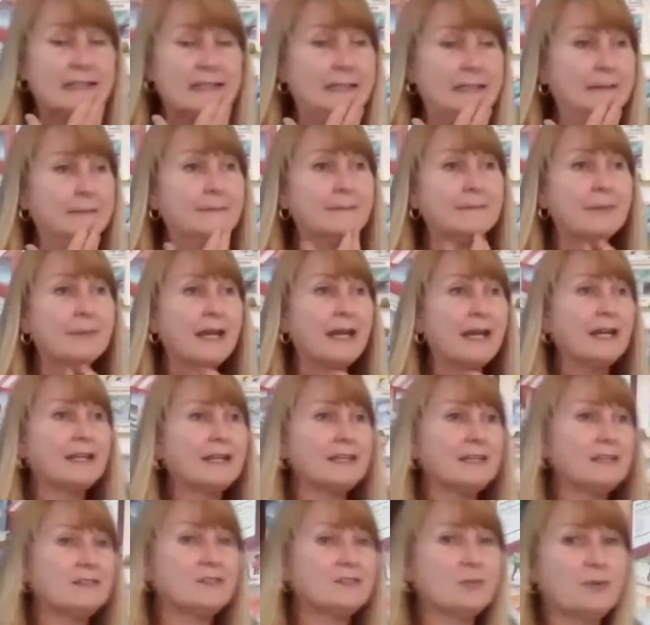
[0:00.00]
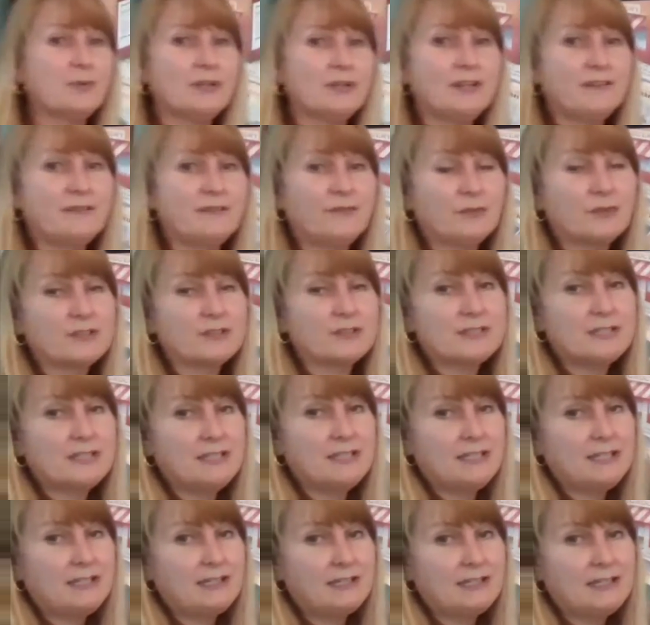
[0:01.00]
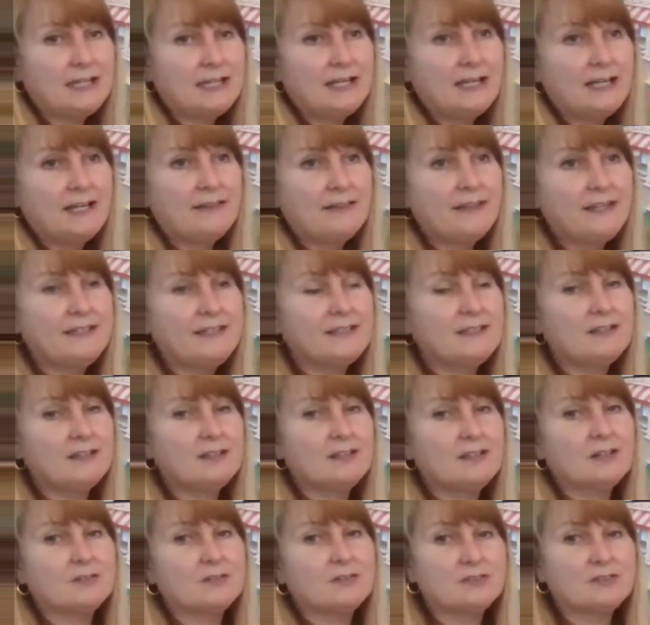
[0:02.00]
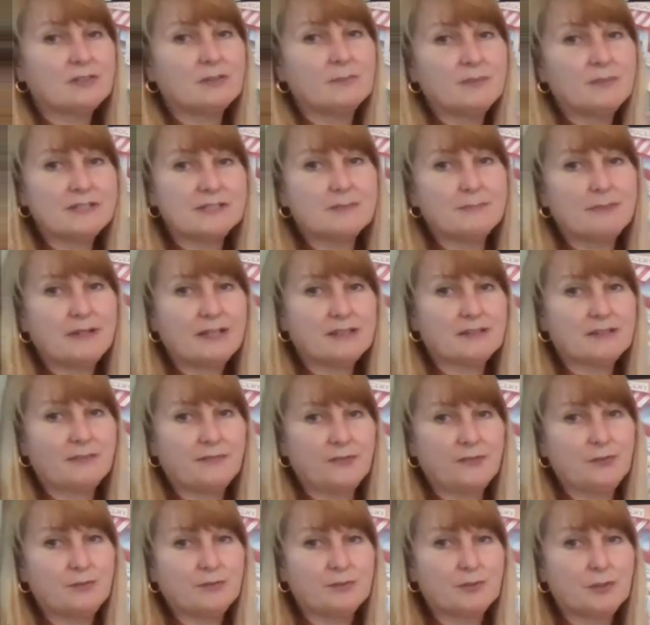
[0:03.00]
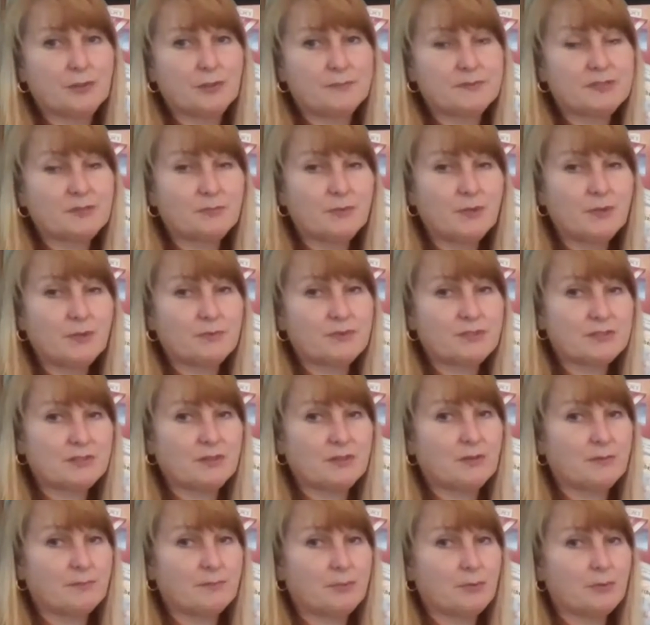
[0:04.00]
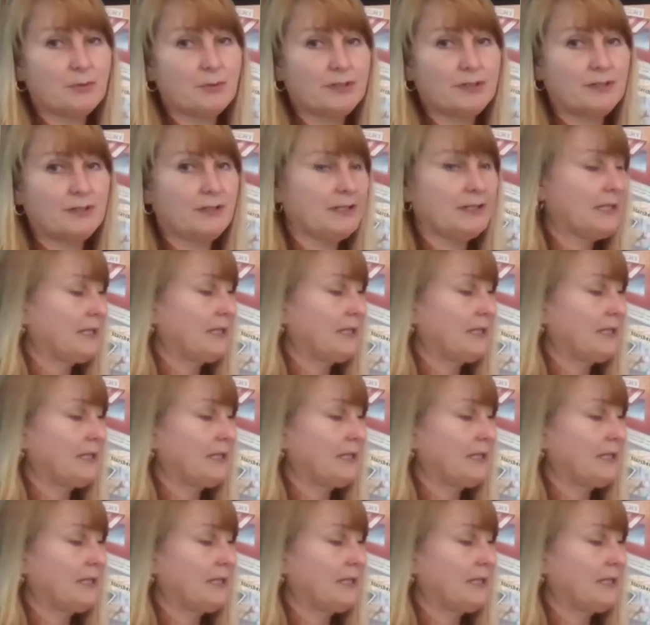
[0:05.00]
Um, back in 2014, they didn't know so much about the food groups and what was so important.